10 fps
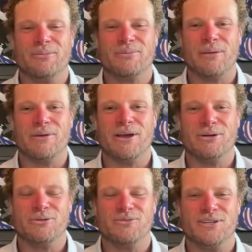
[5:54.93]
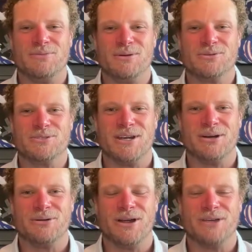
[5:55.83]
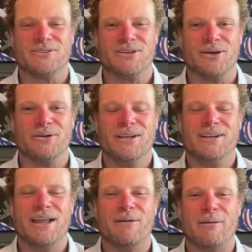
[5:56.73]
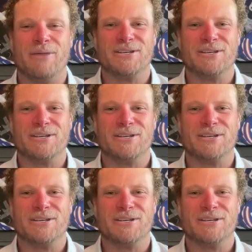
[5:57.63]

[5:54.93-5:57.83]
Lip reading: probably 150 people standing around. So not my best